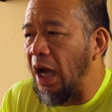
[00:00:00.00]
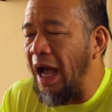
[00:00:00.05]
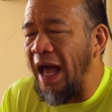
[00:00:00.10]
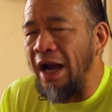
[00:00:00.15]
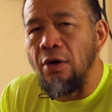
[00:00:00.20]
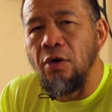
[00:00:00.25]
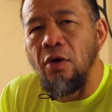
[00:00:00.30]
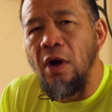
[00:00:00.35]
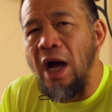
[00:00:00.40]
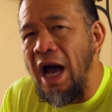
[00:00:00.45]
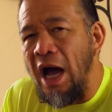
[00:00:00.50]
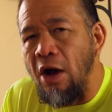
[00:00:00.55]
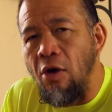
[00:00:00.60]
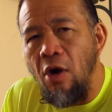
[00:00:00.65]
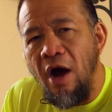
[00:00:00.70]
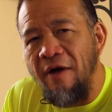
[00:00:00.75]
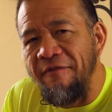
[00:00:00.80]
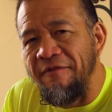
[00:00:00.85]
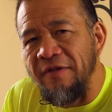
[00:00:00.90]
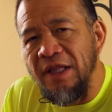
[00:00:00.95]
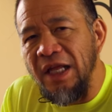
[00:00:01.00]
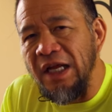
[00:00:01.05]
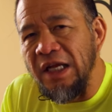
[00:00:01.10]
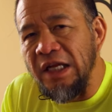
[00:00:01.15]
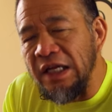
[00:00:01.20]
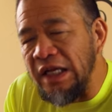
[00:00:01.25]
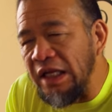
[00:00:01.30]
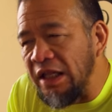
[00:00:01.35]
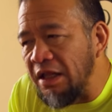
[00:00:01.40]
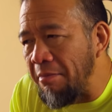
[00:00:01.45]
I don't know how often they
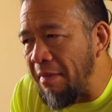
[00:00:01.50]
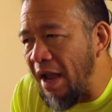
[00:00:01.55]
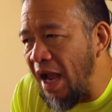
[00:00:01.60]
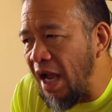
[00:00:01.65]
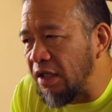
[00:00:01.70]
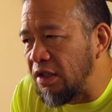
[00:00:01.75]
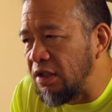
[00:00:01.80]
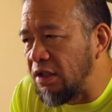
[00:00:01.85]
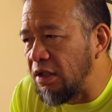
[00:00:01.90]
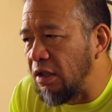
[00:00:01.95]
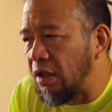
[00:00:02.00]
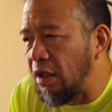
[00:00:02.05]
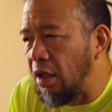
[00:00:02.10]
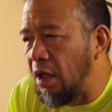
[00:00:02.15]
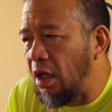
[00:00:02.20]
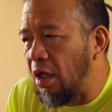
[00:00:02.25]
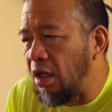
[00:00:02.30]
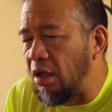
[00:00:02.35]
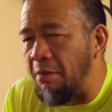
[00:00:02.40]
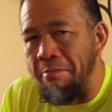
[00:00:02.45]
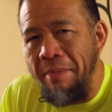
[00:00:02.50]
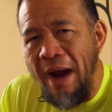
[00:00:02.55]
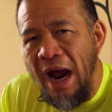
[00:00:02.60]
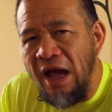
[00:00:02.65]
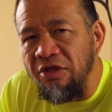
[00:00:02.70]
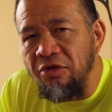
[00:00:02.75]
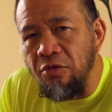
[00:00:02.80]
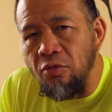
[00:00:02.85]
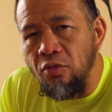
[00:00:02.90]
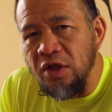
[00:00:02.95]
cleaned the mats. The
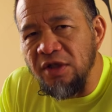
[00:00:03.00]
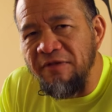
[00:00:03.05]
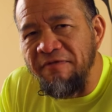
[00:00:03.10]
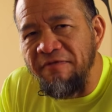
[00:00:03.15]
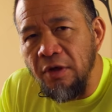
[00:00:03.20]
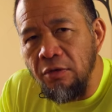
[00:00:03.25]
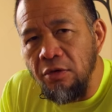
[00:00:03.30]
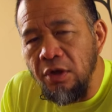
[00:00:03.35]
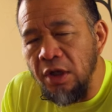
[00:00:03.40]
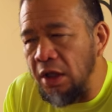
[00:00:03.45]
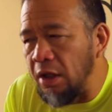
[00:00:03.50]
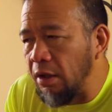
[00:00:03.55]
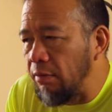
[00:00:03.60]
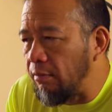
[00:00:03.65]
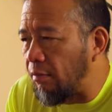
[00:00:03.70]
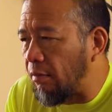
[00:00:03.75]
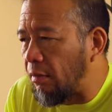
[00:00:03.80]
bathroom was filthy.